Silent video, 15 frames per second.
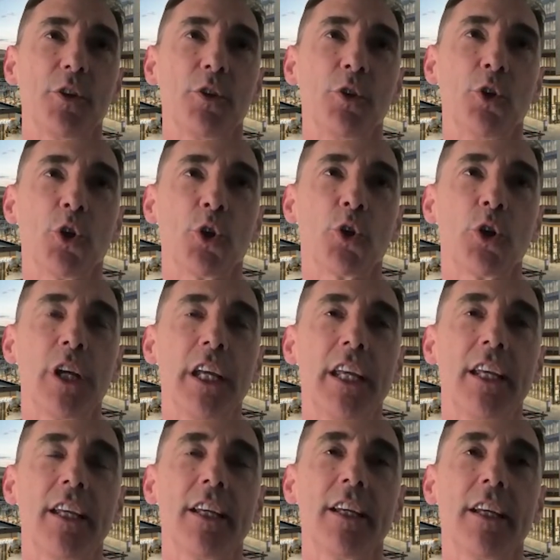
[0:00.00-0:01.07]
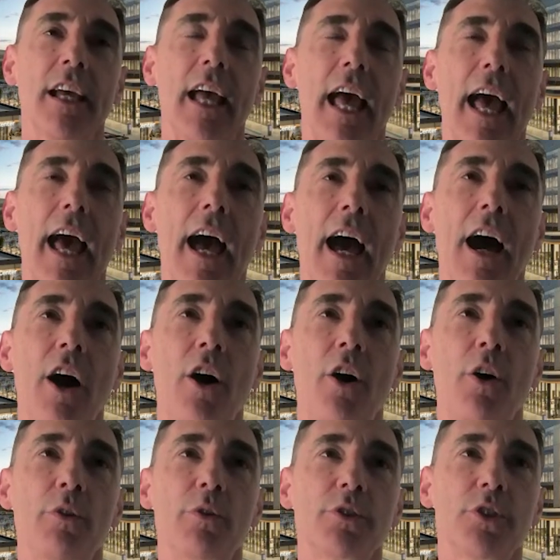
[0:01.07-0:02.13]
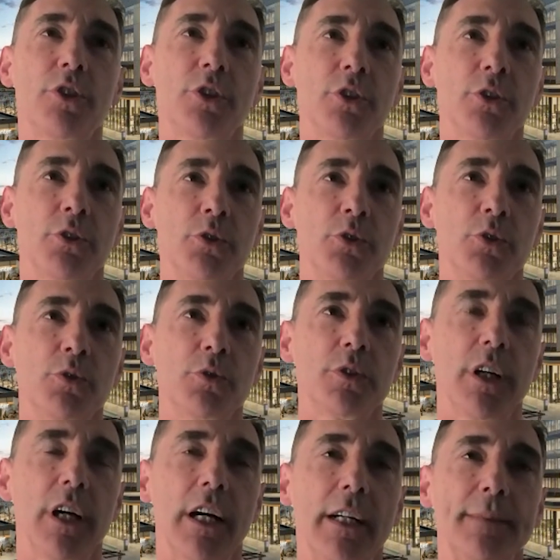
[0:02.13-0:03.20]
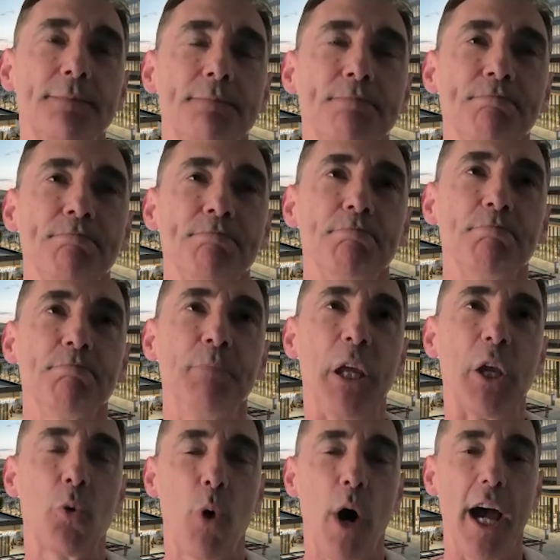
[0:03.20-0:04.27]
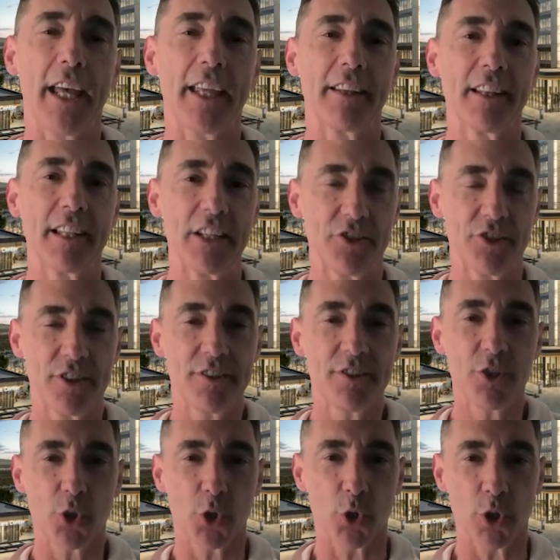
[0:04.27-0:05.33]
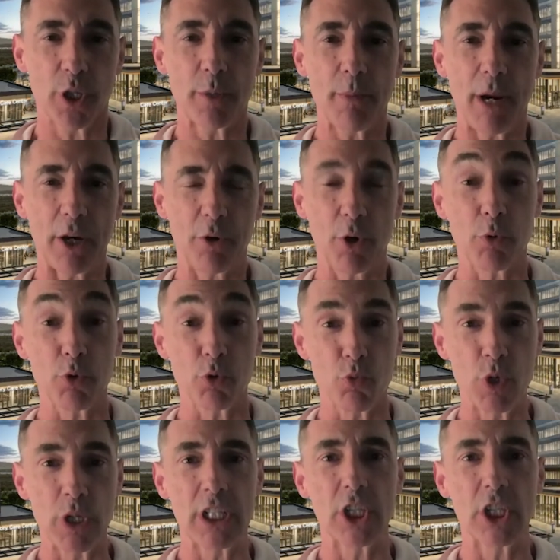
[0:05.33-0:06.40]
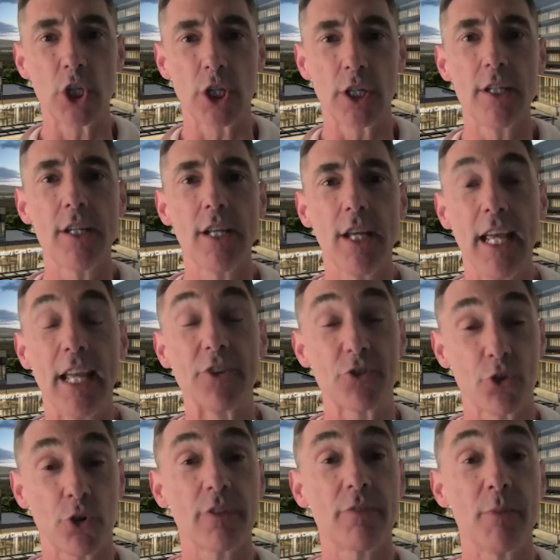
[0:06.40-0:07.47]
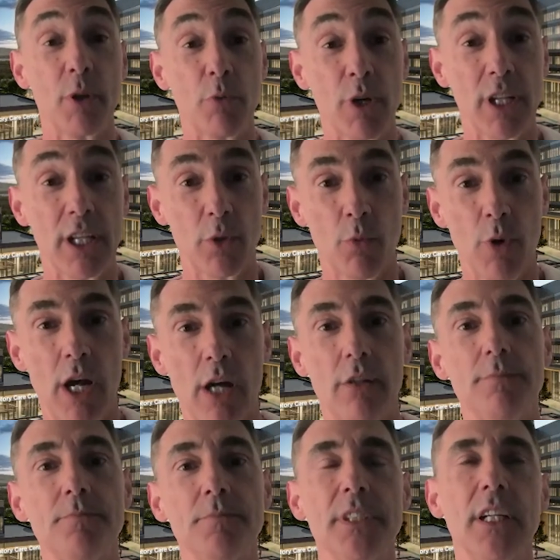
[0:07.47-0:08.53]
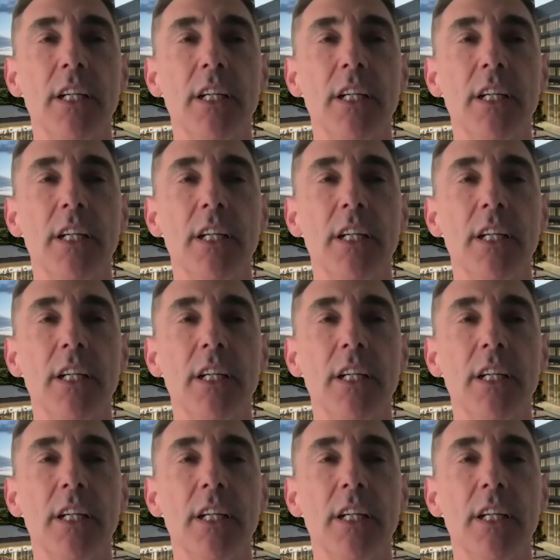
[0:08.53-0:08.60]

learning how to be quiet and listen early in my career was really good. It served me really well.